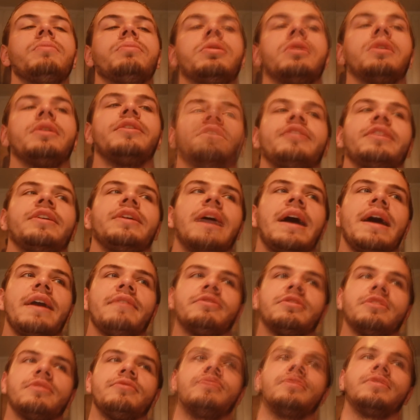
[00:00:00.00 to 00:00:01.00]
probably like
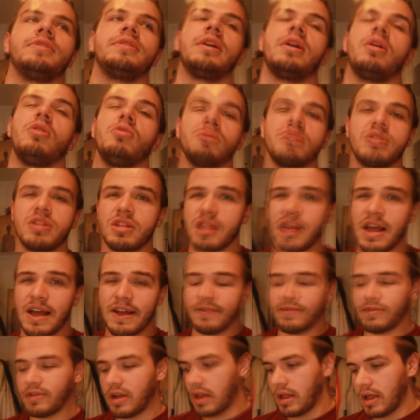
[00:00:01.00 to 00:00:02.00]
have something. I always just
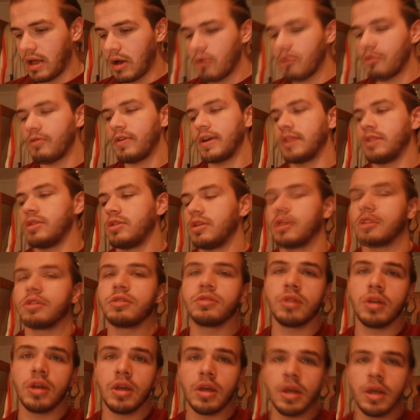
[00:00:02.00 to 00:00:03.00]
have a little thing
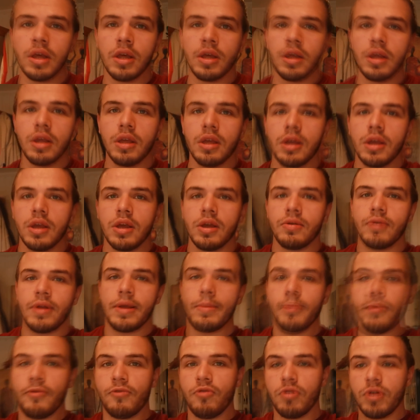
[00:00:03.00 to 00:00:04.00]
just
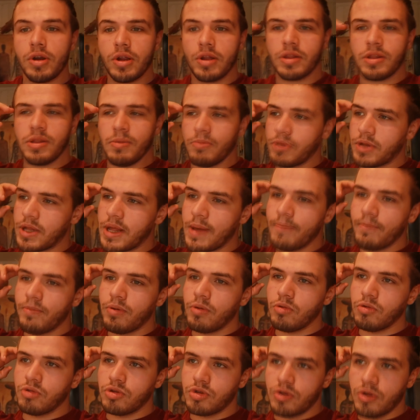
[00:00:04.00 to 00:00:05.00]
right before it, some
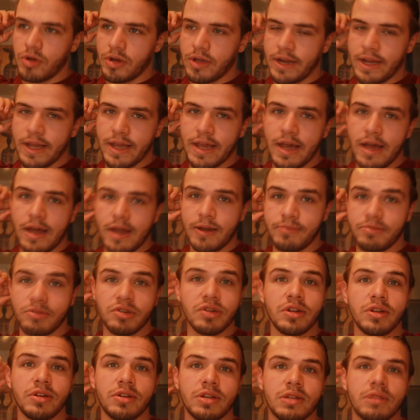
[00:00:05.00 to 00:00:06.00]
simple sugary
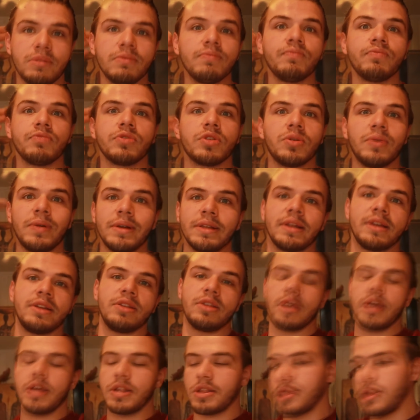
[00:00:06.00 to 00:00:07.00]
carbs, just quick
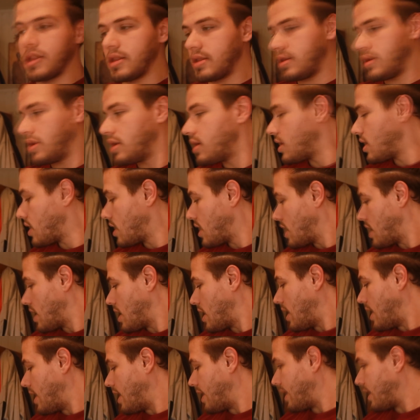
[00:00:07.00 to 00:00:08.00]
digesting.
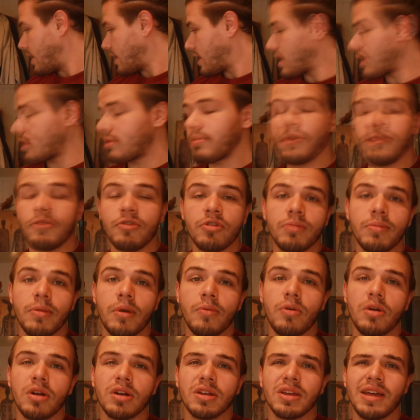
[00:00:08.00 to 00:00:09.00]
And it gets me through
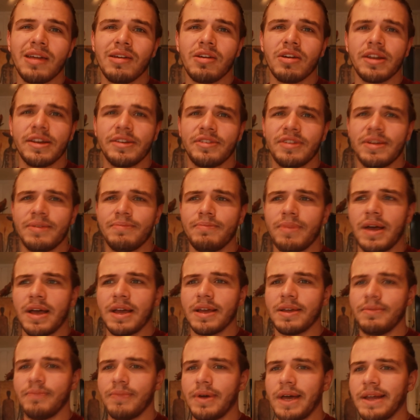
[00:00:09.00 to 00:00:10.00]
my workout. Going to train
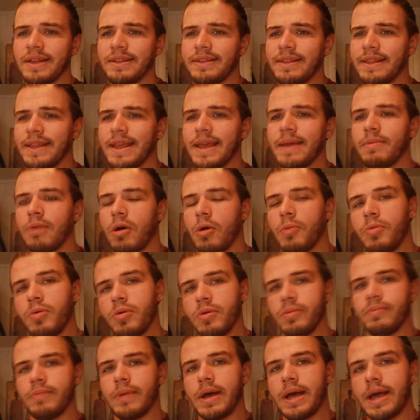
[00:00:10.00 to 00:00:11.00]
back and buy today, but I'll
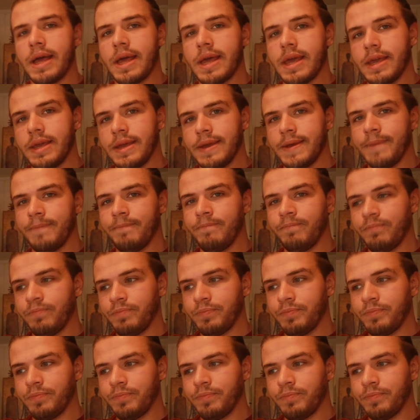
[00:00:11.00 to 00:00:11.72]
put my